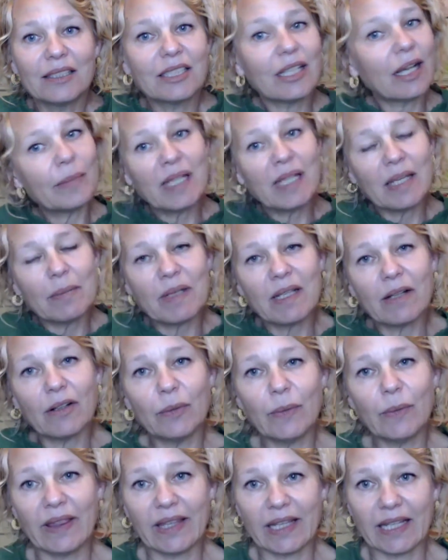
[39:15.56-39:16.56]
So I'm keeping
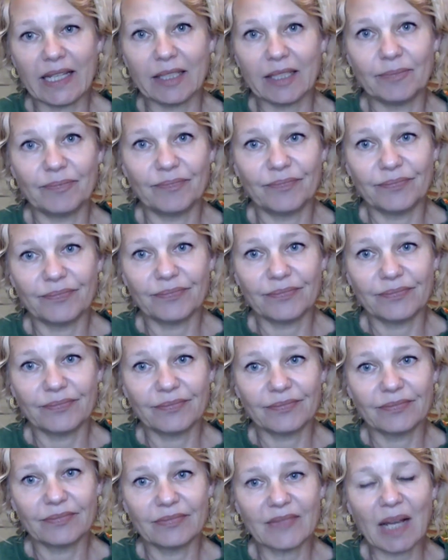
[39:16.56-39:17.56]
on with it.
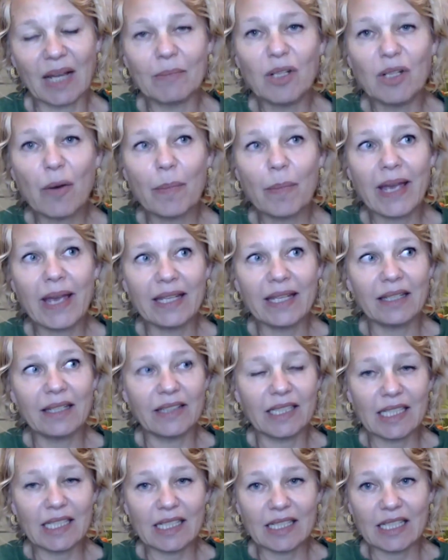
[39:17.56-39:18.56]
I'm not
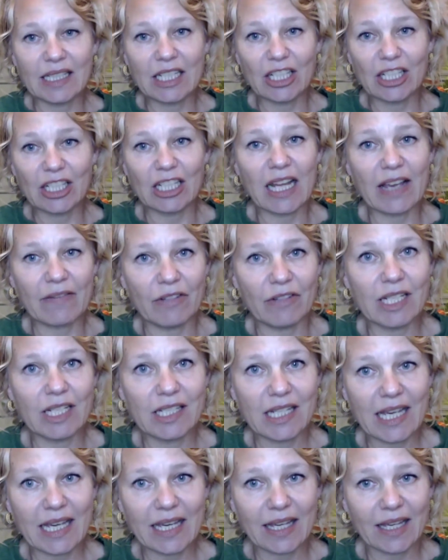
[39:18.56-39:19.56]
making the decision every
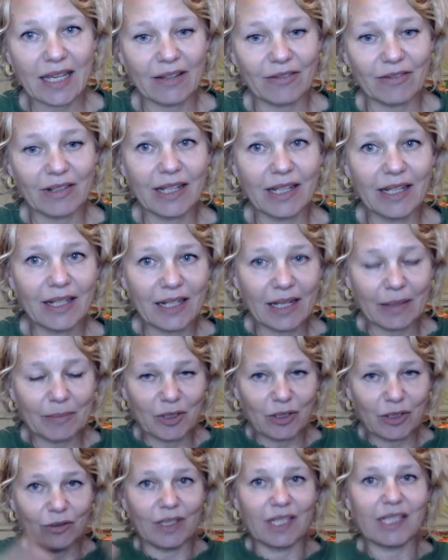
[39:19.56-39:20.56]
day, right?
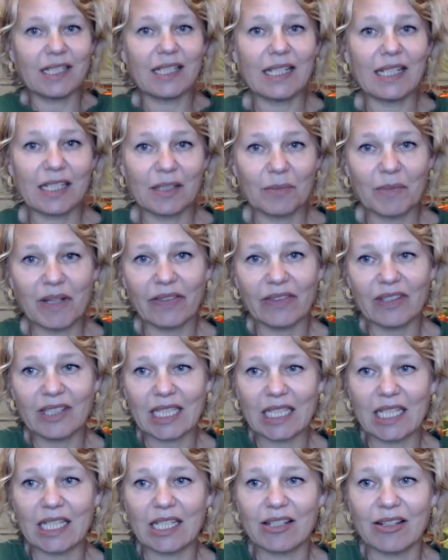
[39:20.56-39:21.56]
I'm doing 6
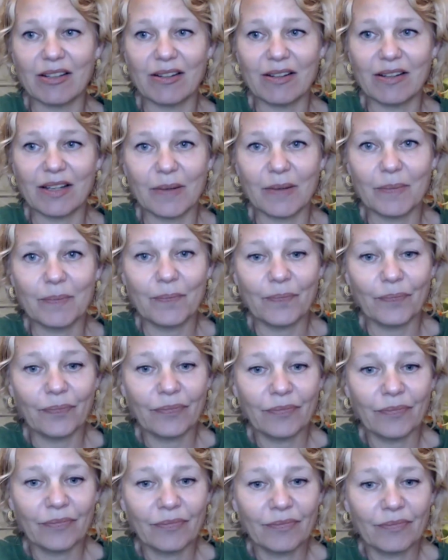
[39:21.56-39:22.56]
months at a time.
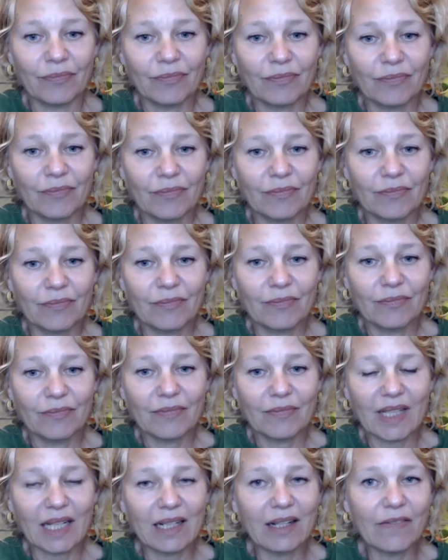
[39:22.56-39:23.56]

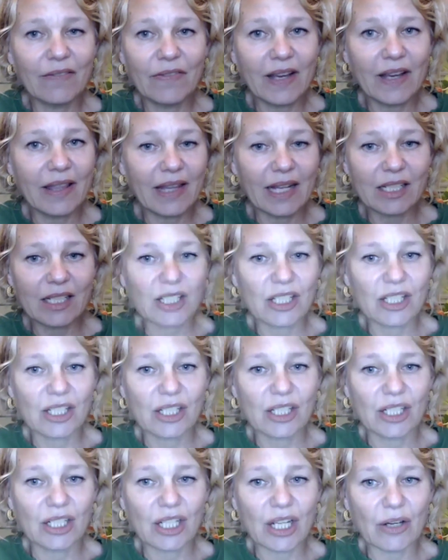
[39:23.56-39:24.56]
And I find that
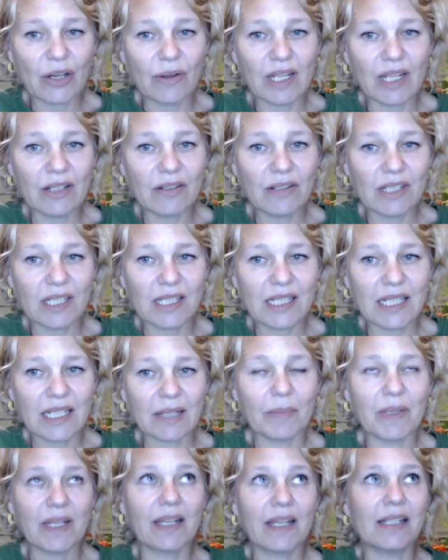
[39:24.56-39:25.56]
so
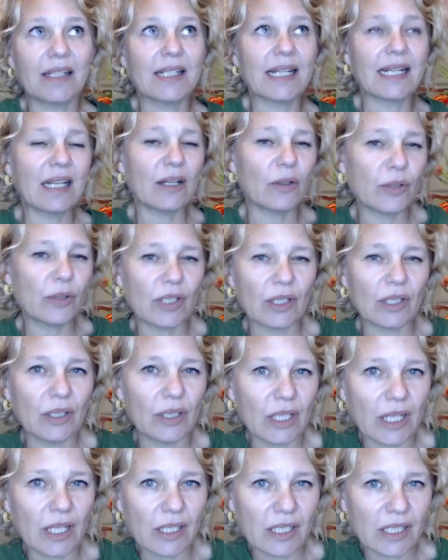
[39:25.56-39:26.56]
interesting, because then I also
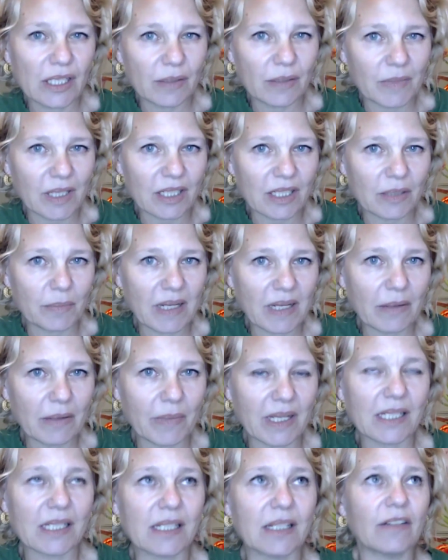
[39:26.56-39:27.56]
learn so much about
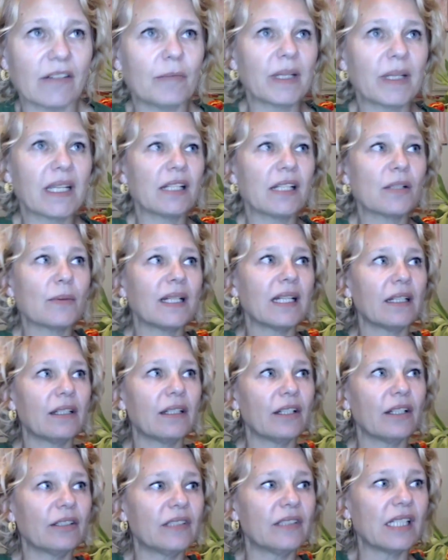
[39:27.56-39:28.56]
myself. Because when I
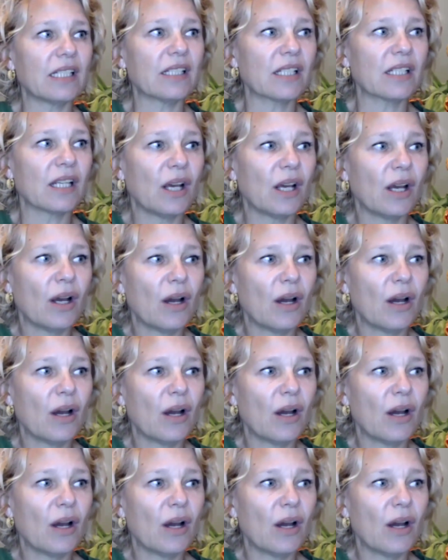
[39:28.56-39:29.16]
notice,